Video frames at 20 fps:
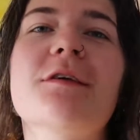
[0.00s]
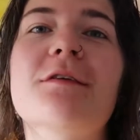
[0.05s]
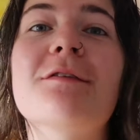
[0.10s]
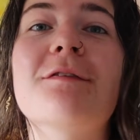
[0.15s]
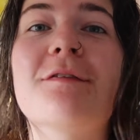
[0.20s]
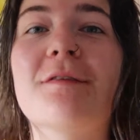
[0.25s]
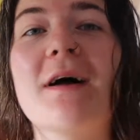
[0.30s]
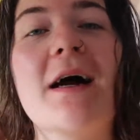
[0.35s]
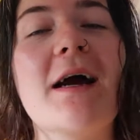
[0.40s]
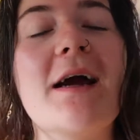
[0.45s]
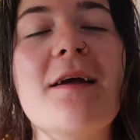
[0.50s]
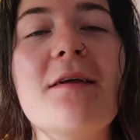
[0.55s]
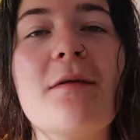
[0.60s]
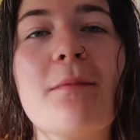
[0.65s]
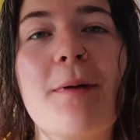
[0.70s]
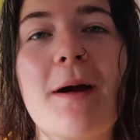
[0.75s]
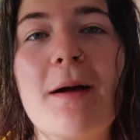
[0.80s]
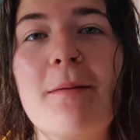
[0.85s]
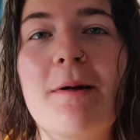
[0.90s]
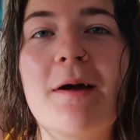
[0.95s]

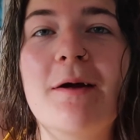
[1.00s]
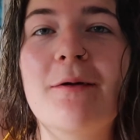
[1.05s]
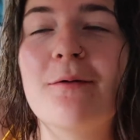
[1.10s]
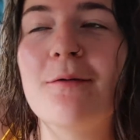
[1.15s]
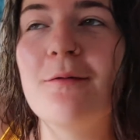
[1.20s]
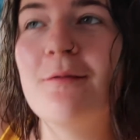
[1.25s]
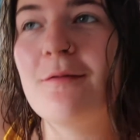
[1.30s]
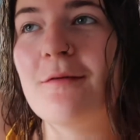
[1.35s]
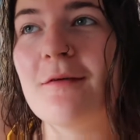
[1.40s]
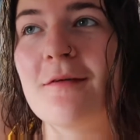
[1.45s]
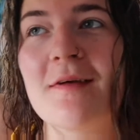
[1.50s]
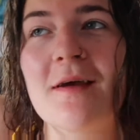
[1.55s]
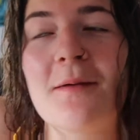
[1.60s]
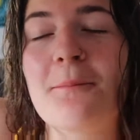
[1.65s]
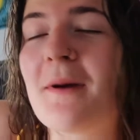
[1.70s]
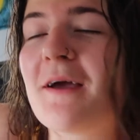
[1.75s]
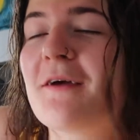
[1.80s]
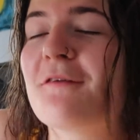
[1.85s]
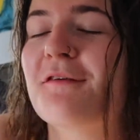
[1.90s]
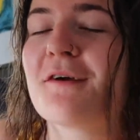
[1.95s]
flight by my own, to
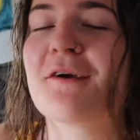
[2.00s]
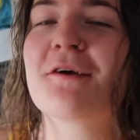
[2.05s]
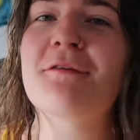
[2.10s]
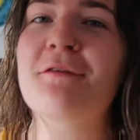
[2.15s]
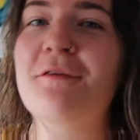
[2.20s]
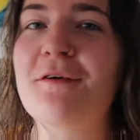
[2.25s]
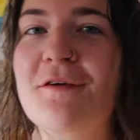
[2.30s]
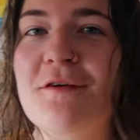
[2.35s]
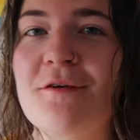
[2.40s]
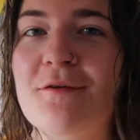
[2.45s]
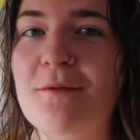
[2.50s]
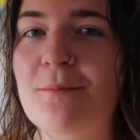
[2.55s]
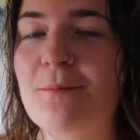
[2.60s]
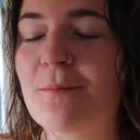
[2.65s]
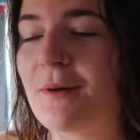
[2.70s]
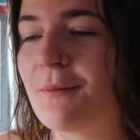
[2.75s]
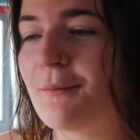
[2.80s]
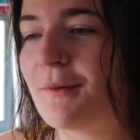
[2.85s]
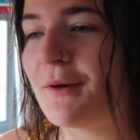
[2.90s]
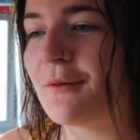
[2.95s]
take my very first trip
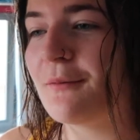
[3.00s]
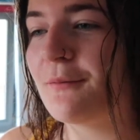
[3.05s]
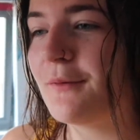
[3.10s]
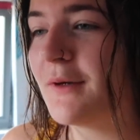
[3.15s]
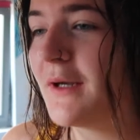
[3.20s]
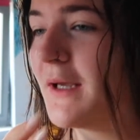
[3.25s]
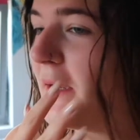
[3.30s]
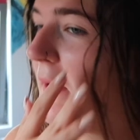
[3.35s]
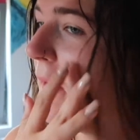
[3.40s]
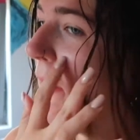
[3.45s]
by my own.